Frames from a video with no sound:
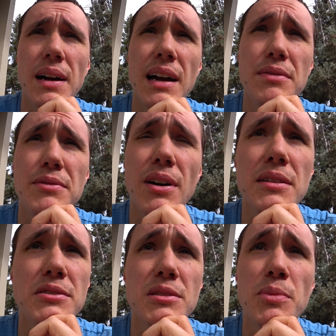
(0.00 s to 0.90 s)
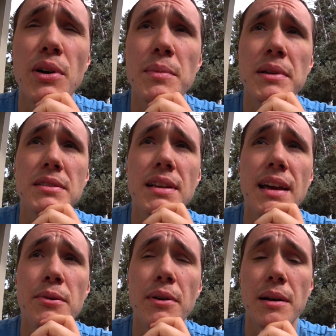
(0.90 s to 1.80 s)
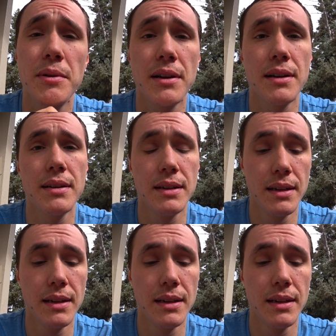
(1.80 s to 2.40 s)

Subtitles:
have a doctor's appointment today where I'm gonna